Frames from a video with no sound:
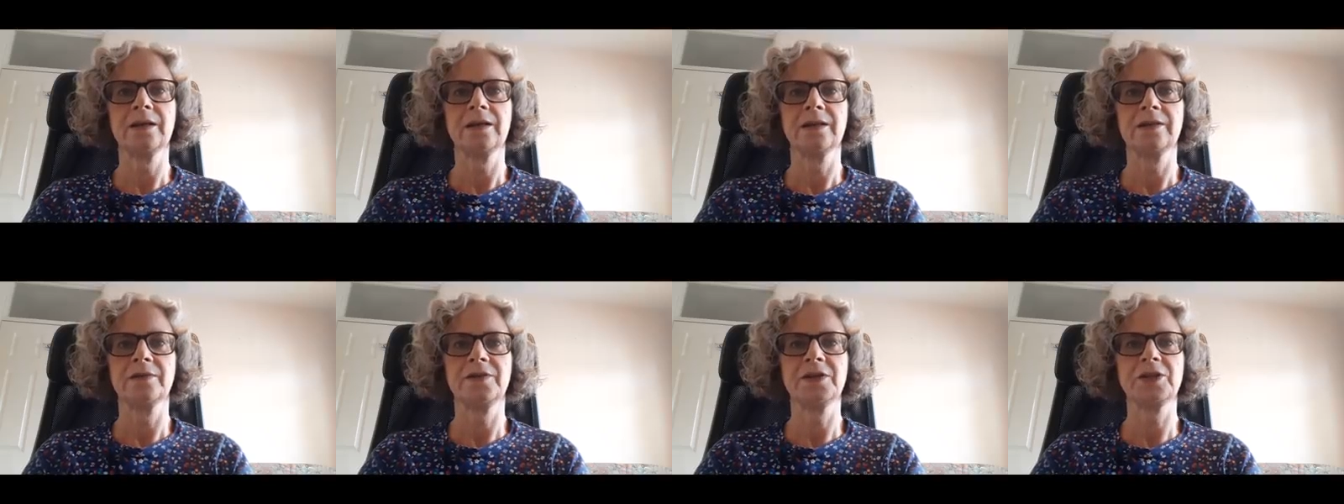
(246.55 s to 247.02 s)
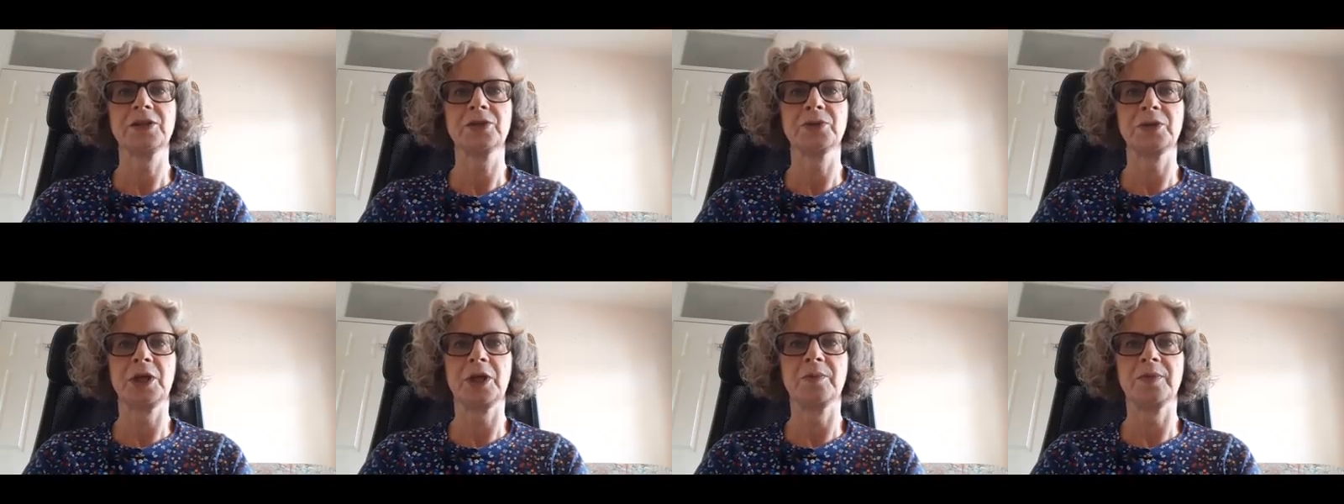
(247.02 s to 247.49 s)
The first
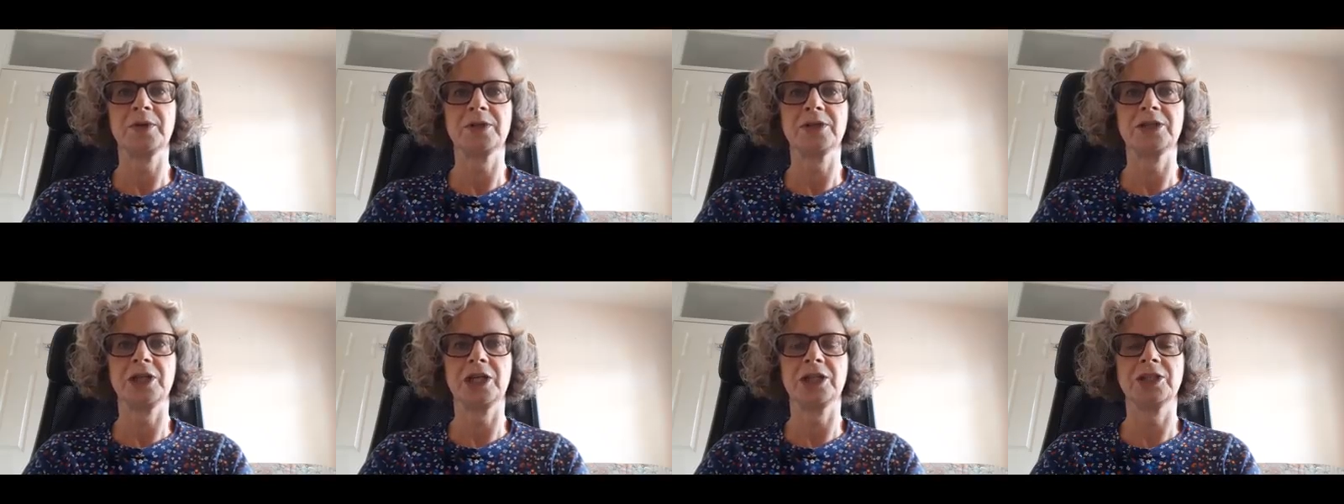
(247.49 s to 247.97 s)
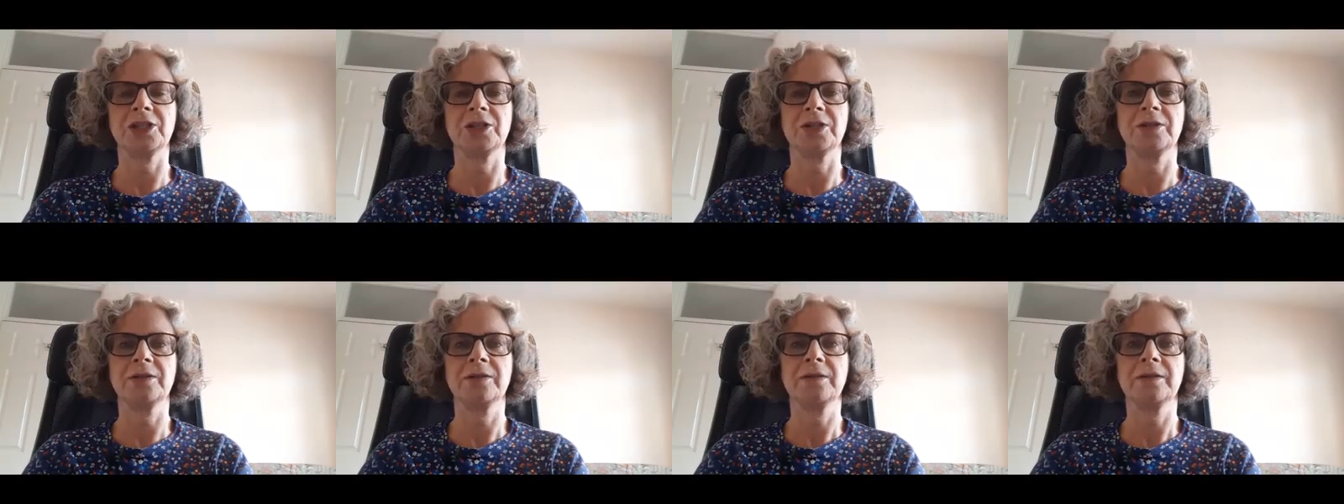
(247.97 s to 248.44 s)
audiobook
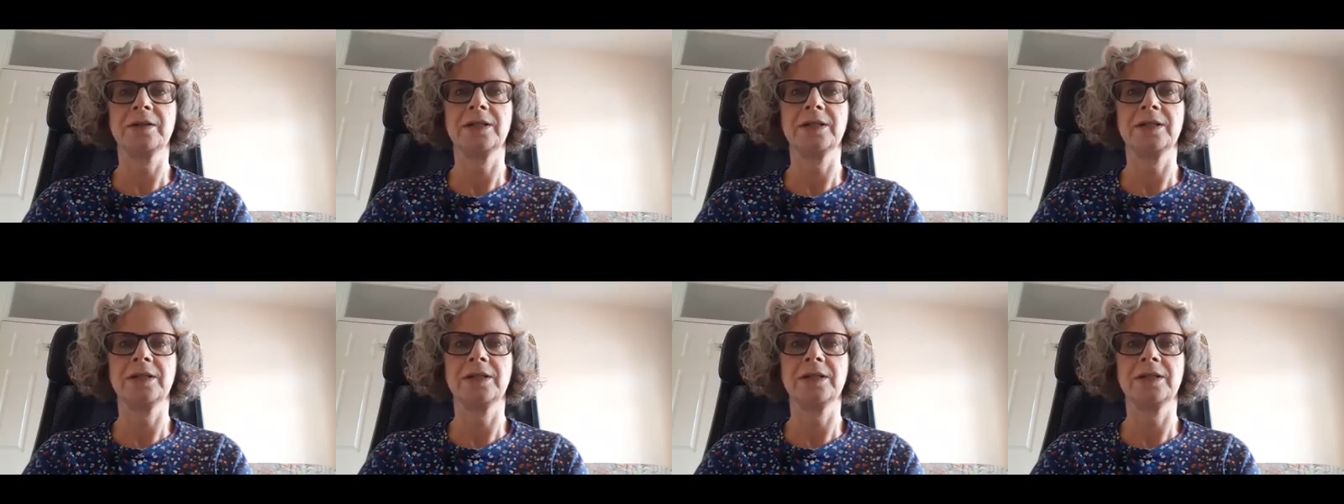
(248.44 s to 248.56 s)
suggestion